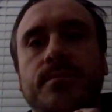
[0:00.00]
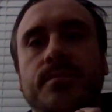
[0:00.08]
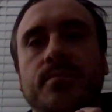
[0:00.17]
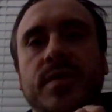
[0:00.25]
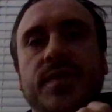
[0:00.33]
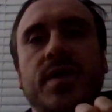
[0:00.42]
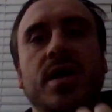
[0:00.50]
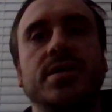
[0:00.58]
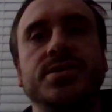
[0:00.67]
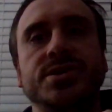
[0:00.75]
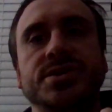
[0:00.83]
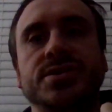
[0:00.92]

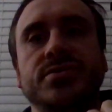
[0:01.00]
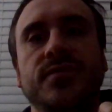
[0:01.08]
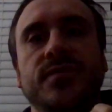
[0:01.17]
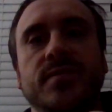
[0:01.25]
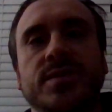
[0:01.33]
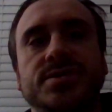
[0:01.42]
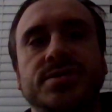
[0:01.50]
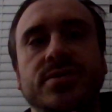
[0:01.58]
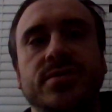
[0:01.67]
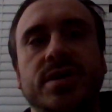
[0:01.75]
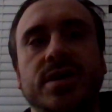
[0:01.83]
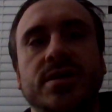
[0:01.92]
mythology too from
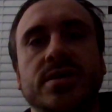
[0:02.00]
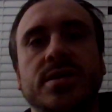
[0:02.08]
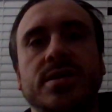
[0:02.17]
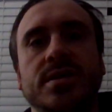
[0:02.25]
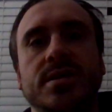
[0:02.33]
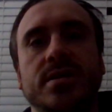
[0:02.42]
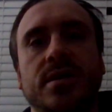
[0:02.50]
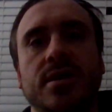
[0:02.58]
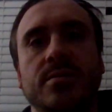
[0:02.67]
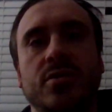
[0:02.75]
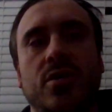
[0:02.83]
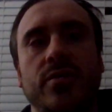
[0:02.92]
Eshnuna,
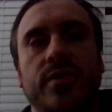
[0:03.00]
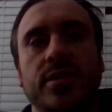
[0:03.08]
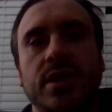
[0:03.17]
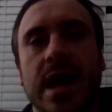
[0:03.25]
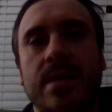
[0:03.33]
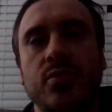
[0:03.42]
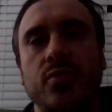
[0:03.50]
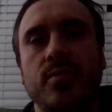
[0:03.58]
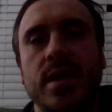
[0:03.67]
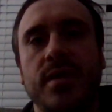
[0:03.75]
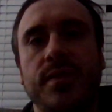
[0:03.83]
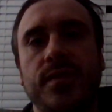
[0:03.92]
called the Labu
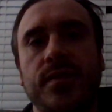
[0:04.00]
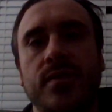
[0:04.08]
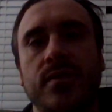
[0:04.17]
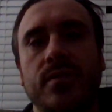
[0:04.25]
myth,